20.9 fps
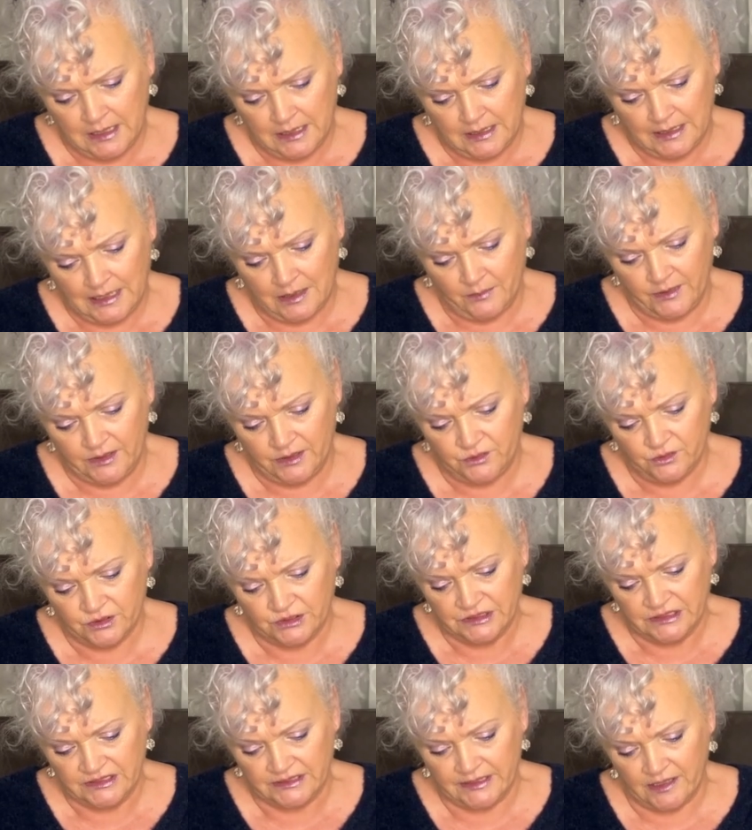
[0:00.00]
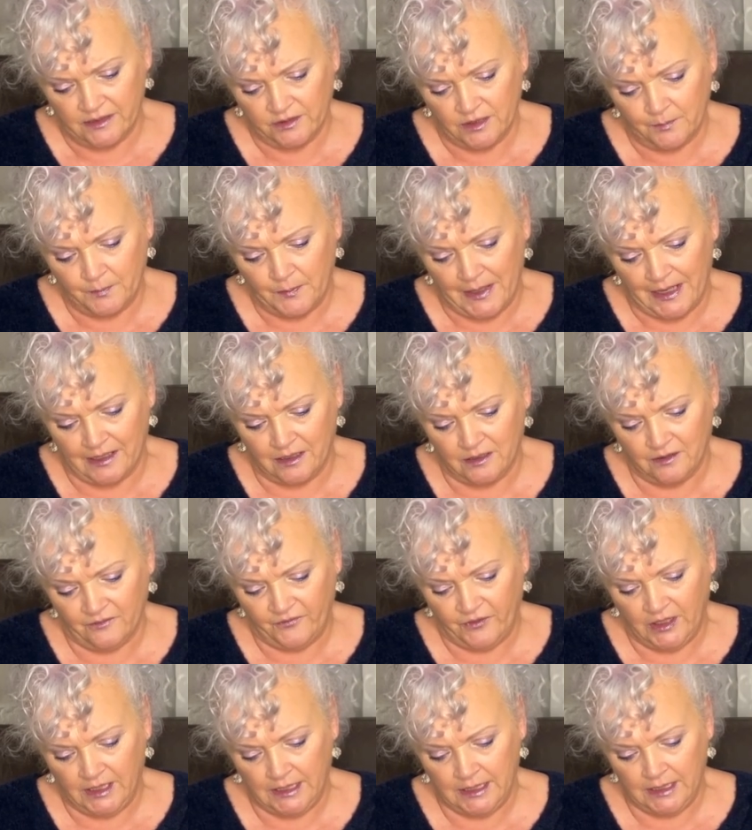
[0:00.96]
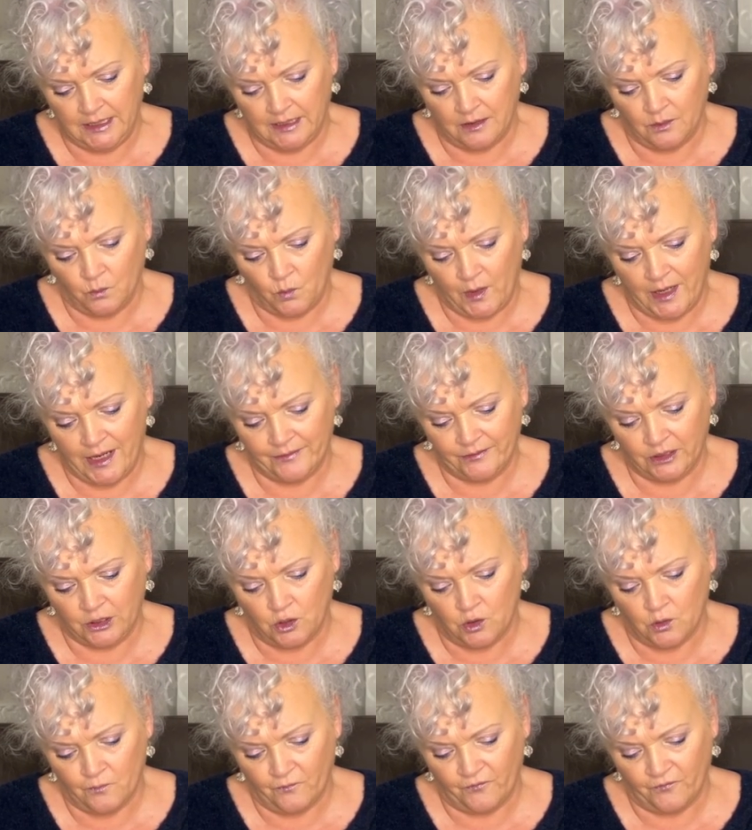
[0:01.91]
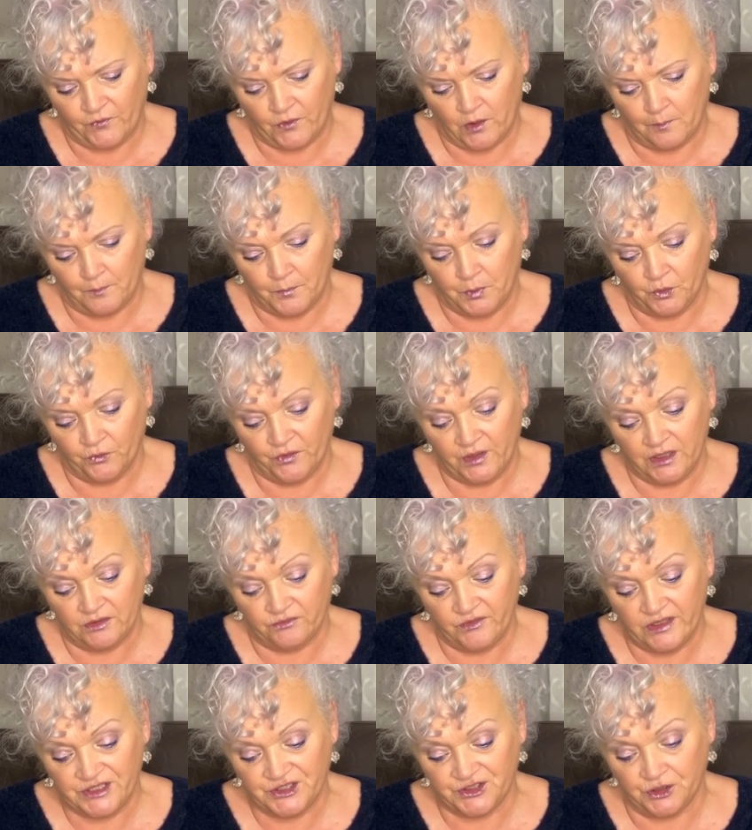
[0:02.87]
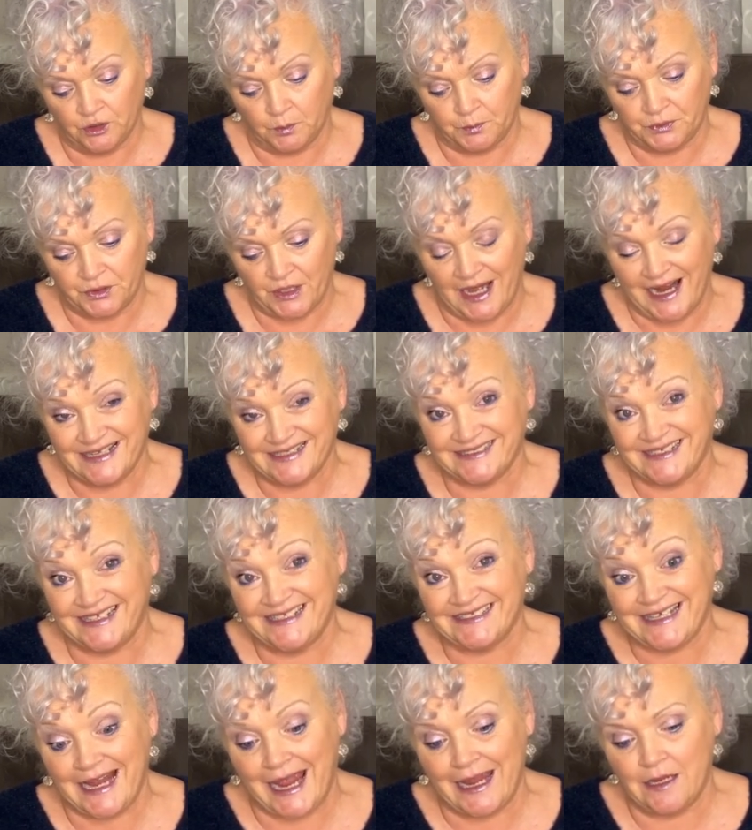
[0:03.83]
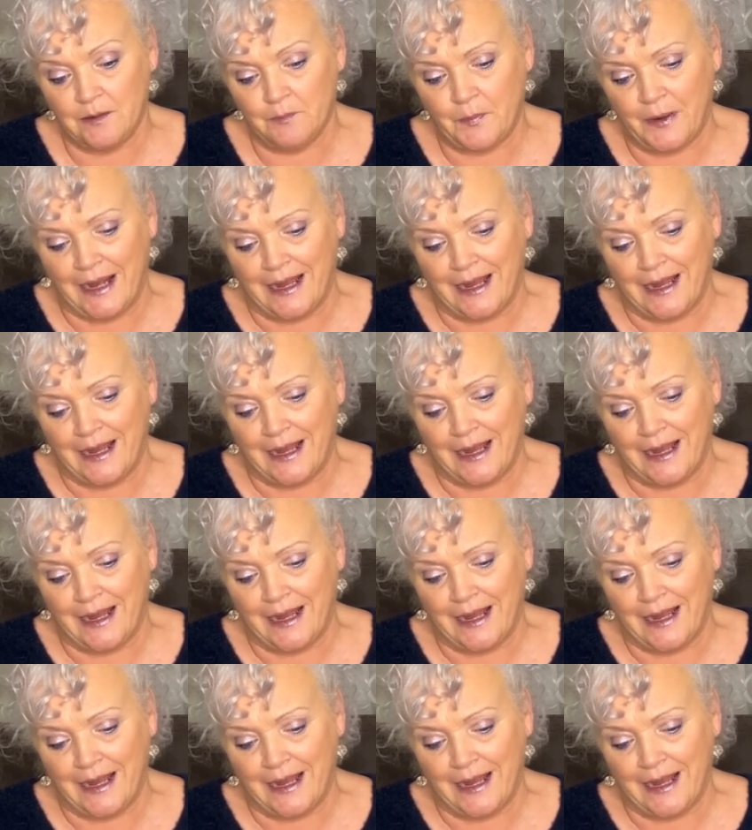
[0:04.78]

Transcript: Now, it doesn't say on the back of here where they come from, but the original price is £8.